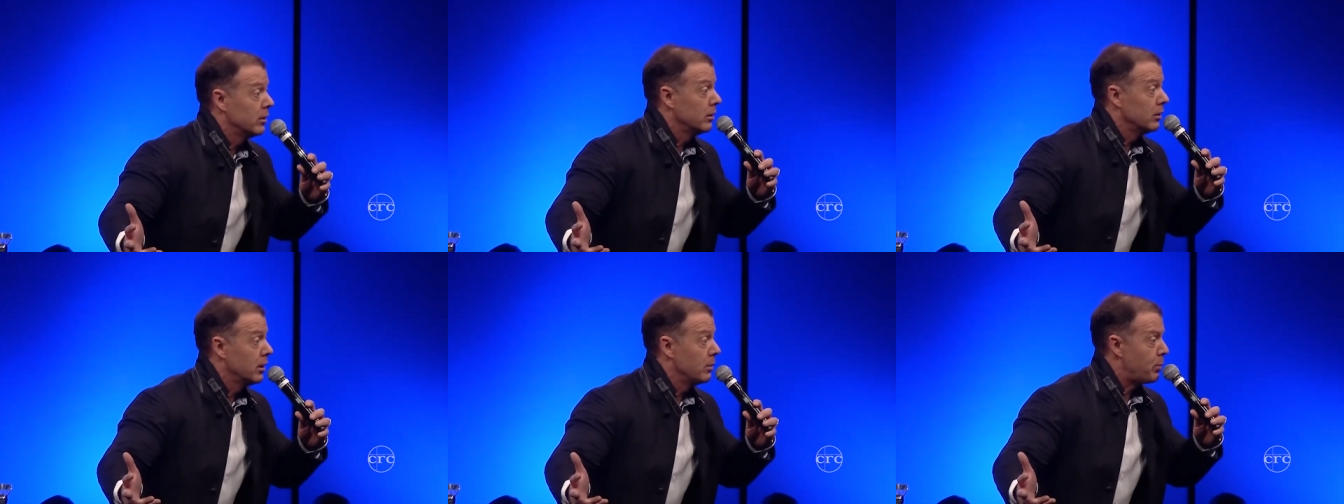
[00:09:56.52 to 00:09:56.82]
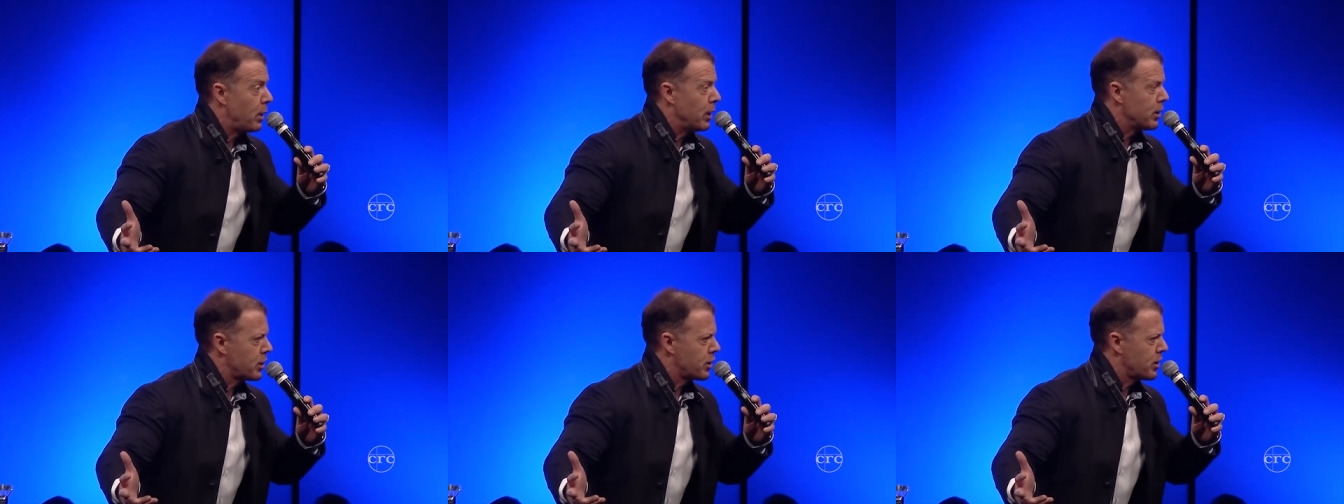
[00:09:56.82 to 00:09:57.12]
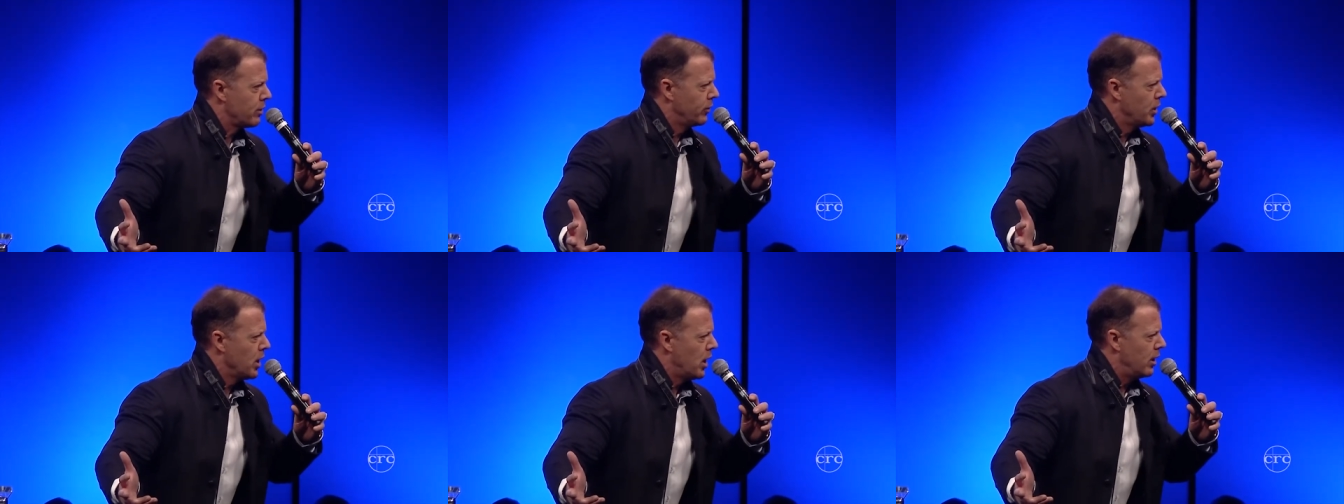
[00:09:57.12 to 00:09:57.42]
the presence
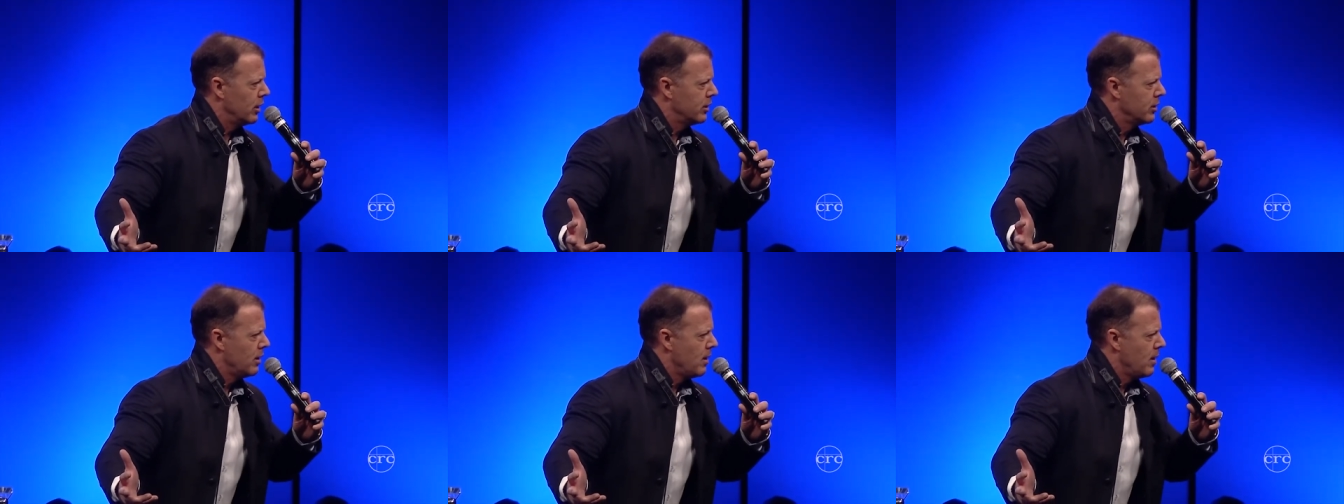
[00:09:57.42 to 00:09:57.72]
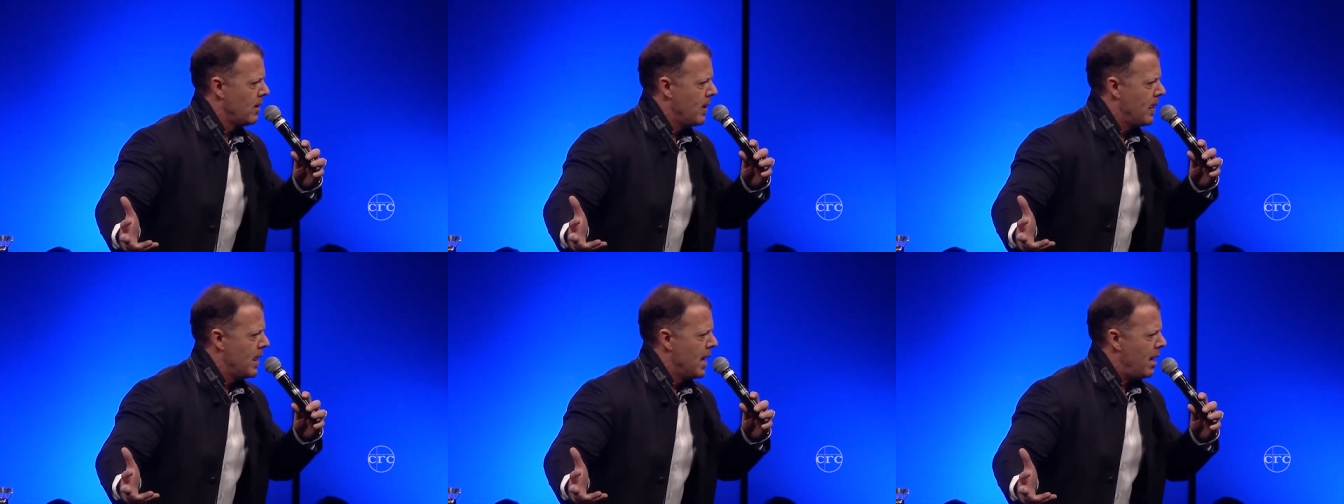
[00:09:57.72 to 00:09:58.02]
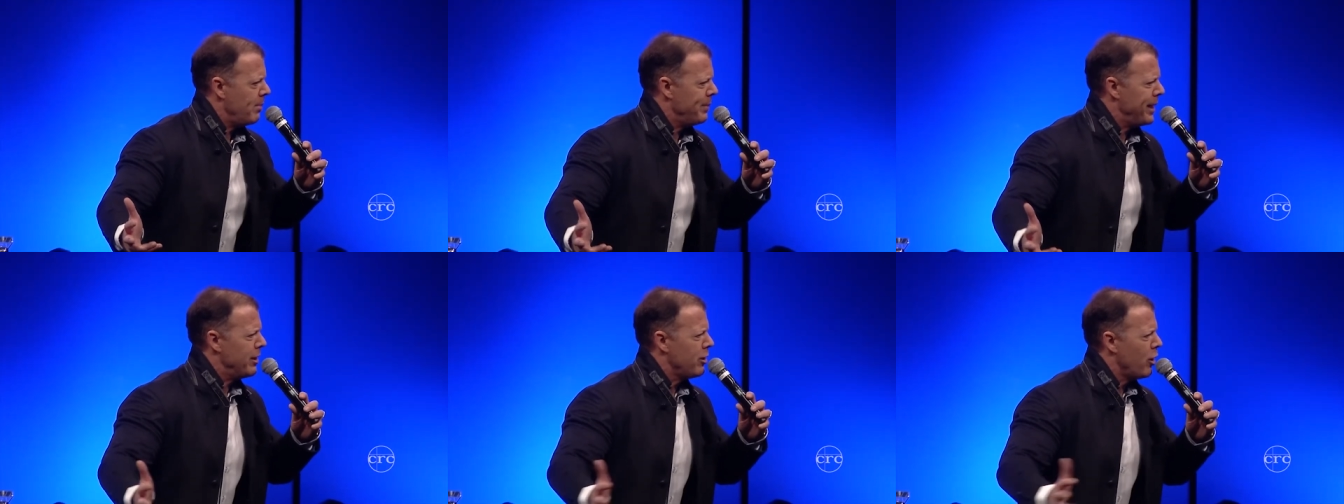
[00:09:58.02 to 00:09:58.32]
of God.
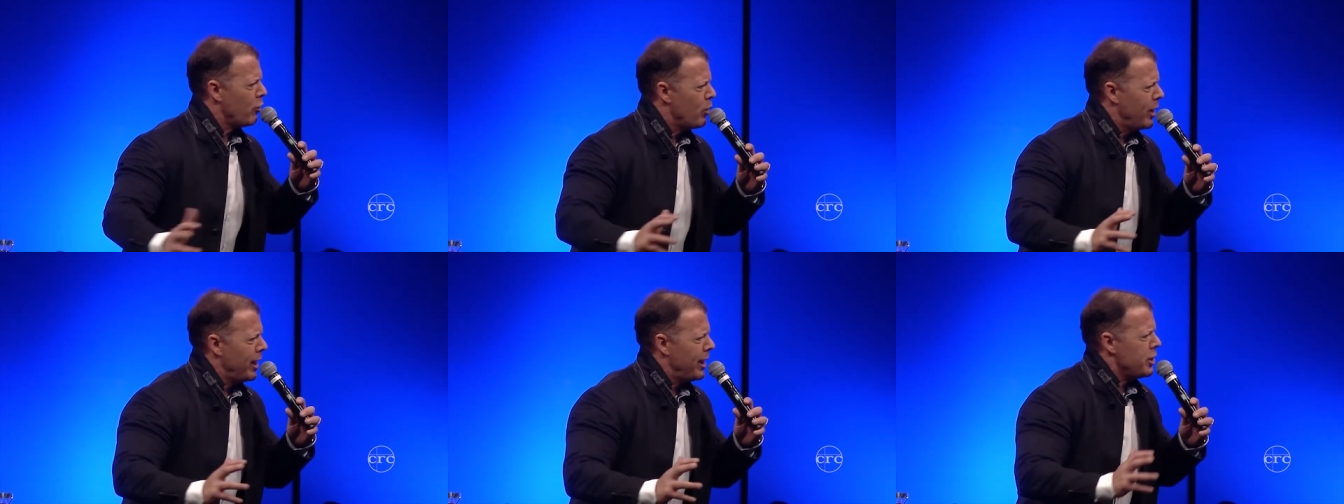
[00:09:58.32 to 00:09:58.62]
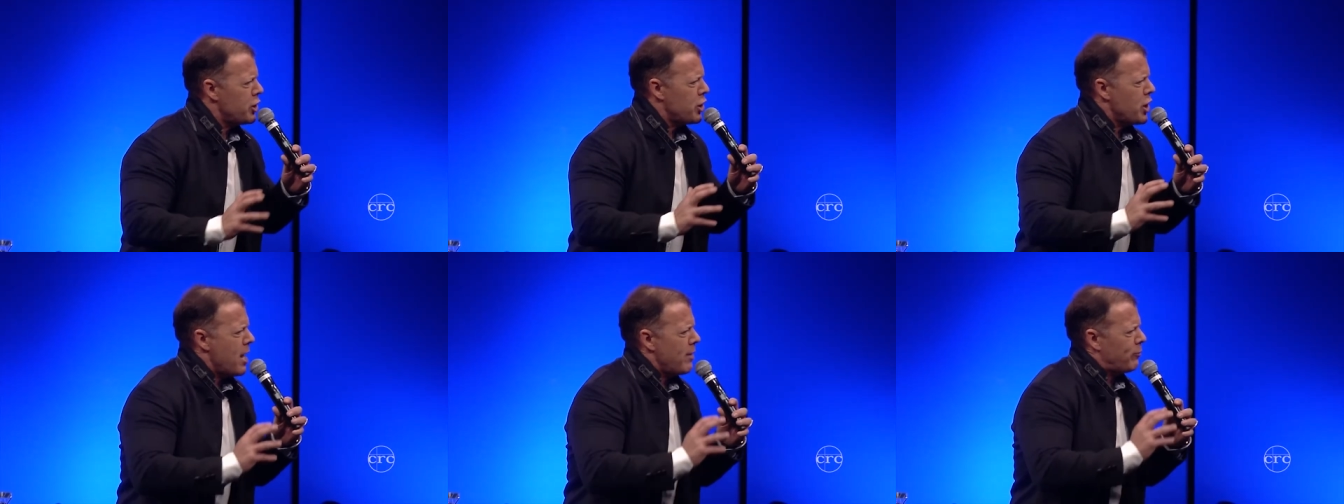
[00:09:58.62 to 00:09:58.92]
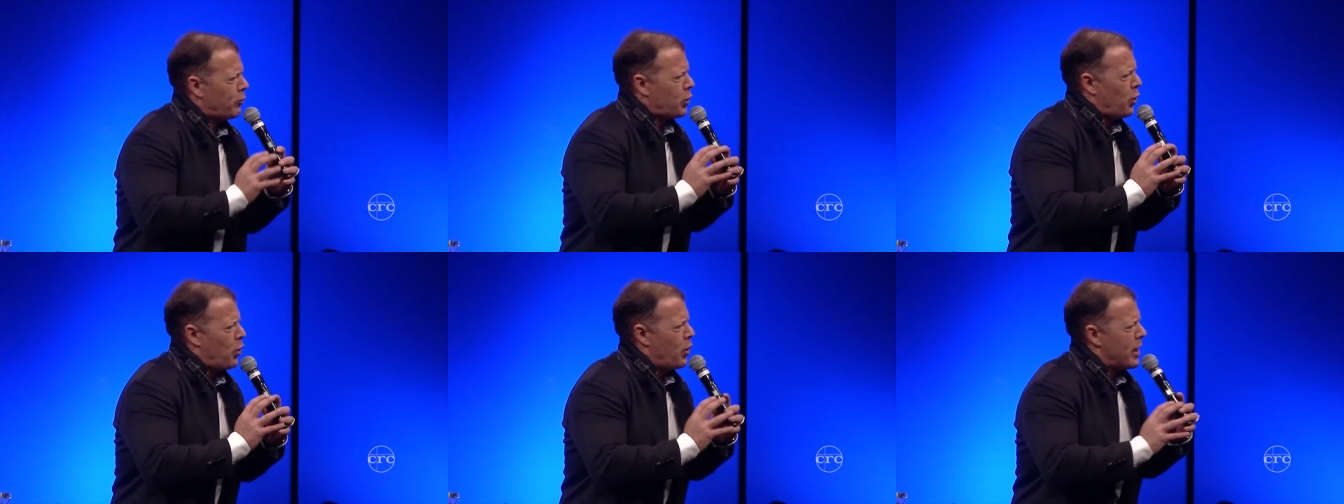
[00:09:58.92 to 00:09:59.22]
I mean, religion
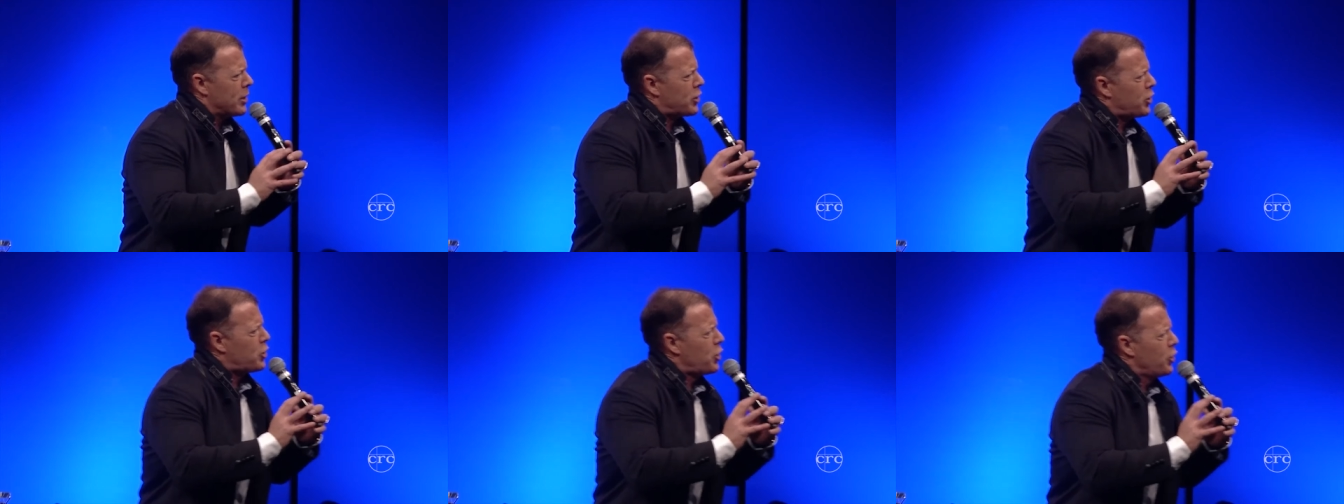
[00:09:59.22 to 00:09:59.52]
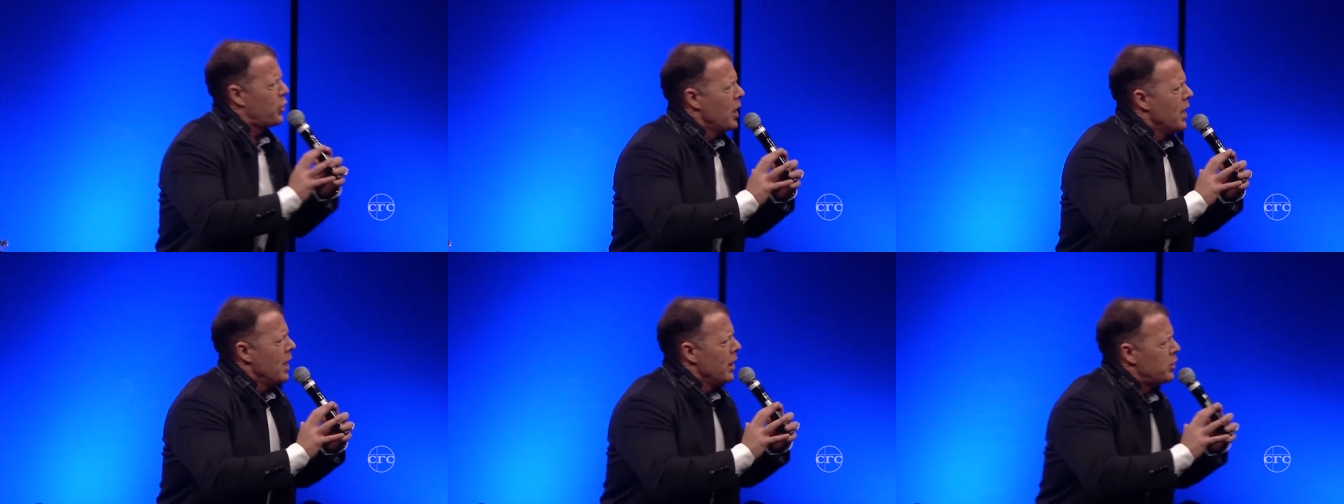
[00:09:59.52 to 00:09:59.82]
have taught us to,